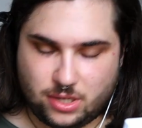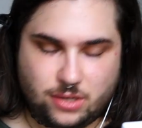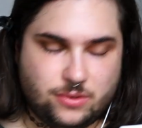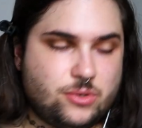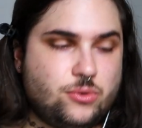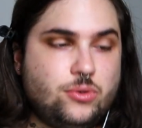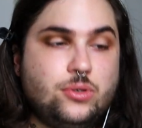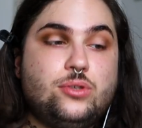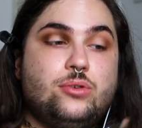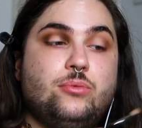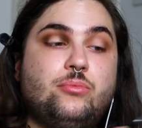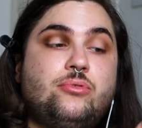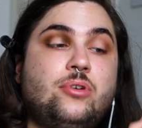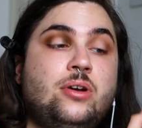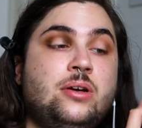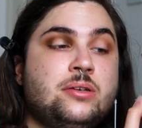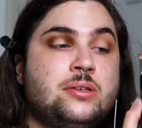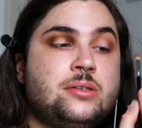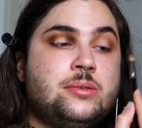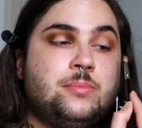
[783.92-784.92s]
I was quite
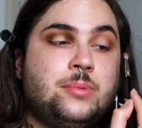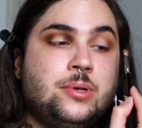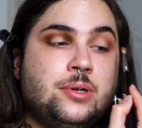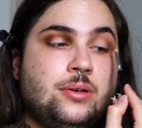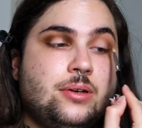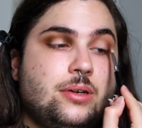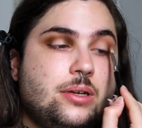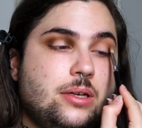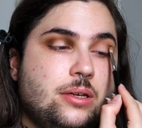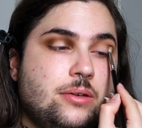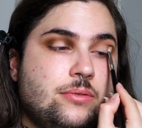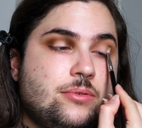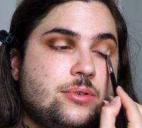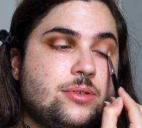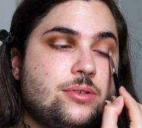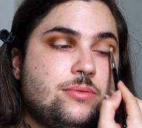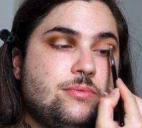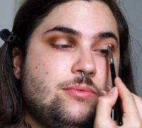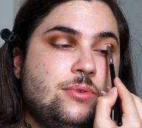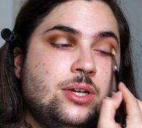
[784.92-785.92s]
surprised, but it
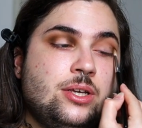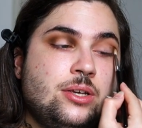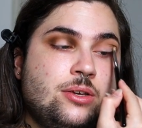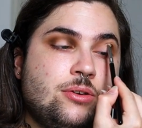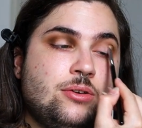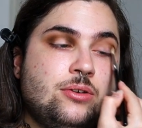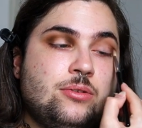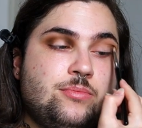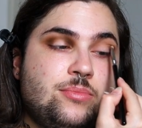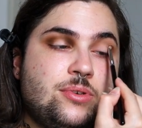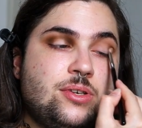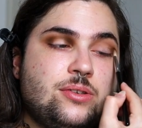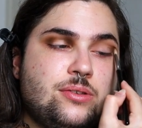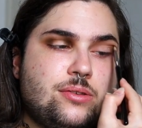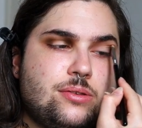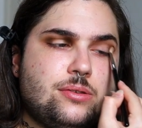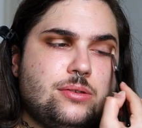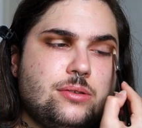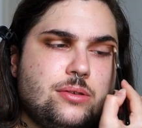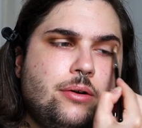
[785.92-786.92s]
was really good
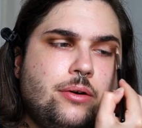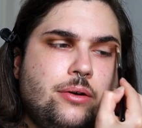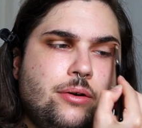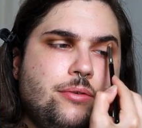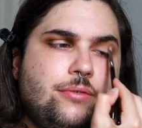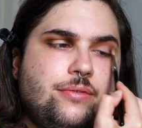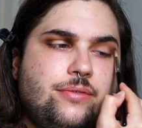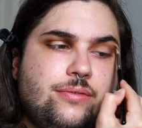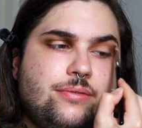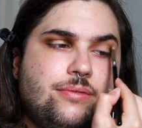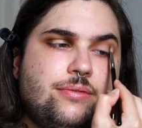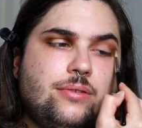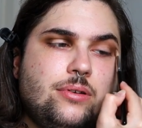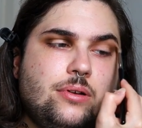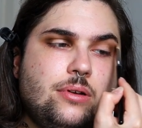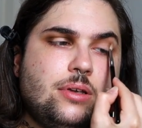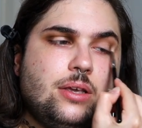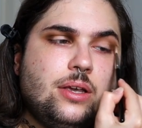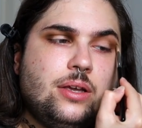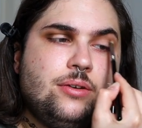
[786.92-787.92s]
because a lot of
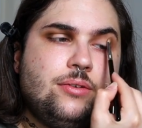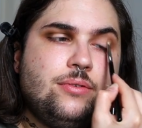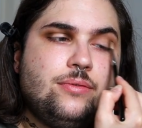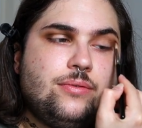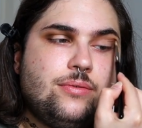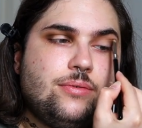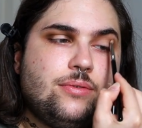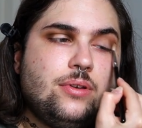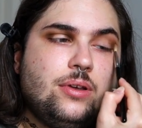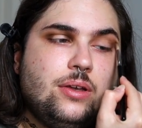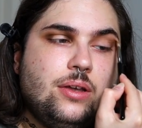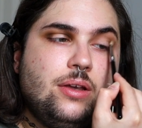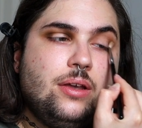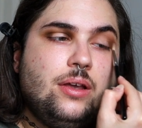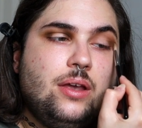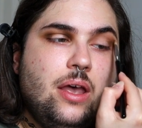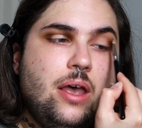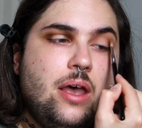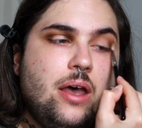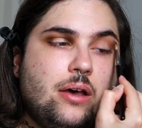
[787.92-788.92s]
kind of
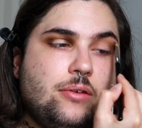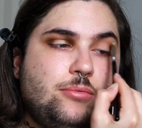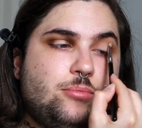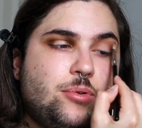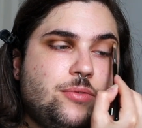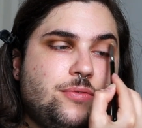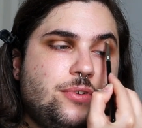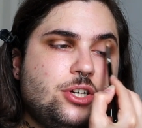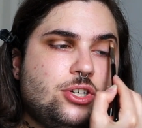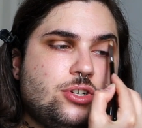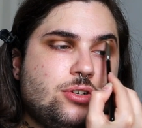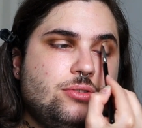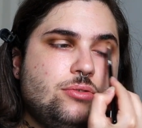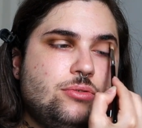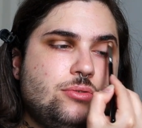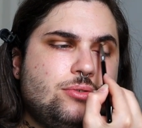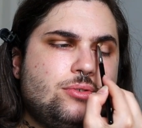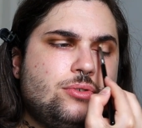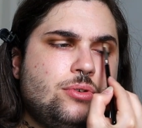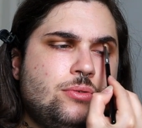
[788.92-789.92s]
health
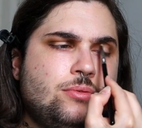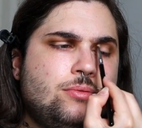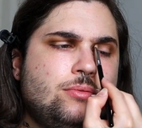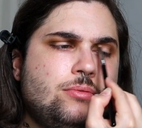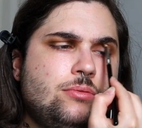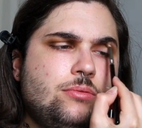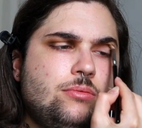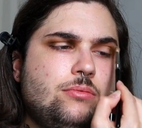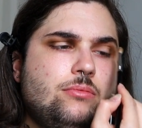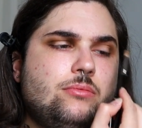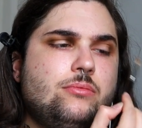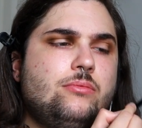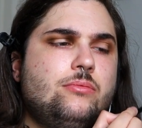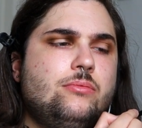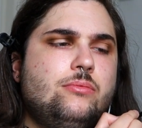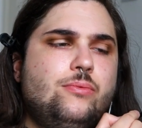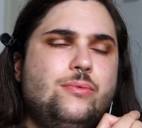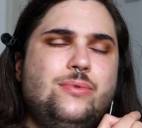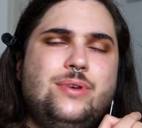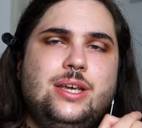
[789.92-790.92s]
professionals don't
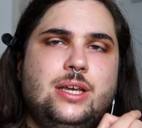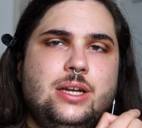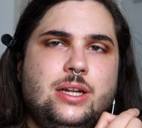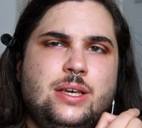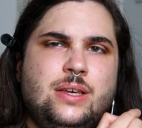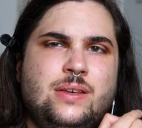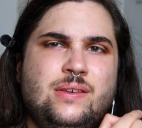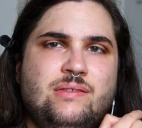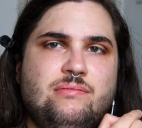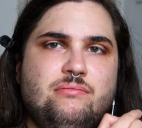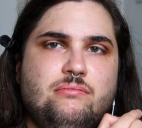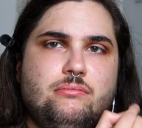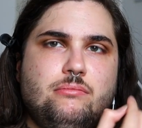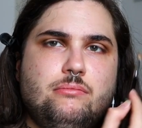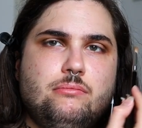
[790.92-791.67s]
really